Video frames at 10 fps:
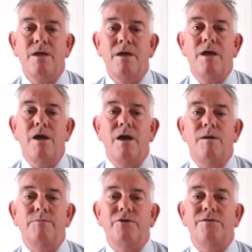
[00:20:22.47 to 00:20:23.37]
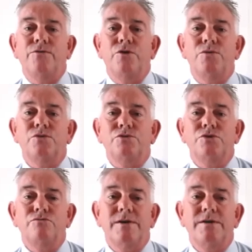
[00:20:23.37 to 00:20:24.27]
The FIU has also
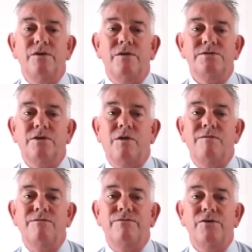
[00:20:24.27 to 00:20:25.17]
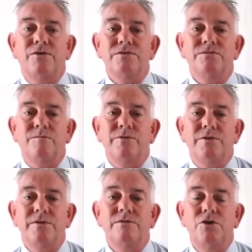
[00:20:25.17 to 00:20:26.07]
recognised the current focus from
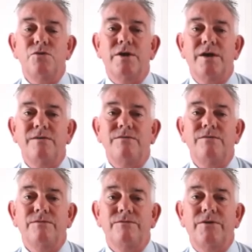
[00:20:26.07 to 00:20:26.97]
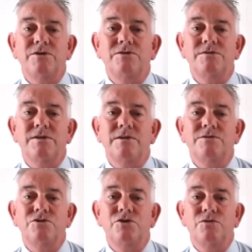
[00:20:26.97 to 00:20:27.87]
the UK Financial Intelligence
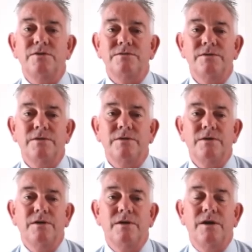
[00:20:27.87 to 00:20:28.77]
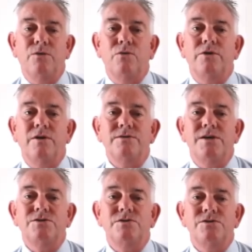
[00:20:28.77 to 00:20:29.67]
Unit and
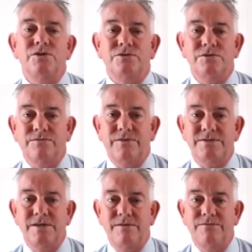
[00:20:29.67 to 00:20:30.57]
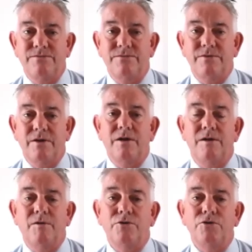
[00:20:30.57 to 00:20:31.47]
organisations such as FATF
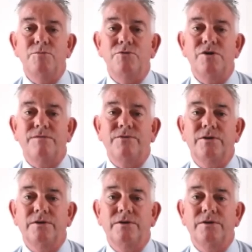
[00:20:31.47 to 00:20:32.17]
on human trafficking,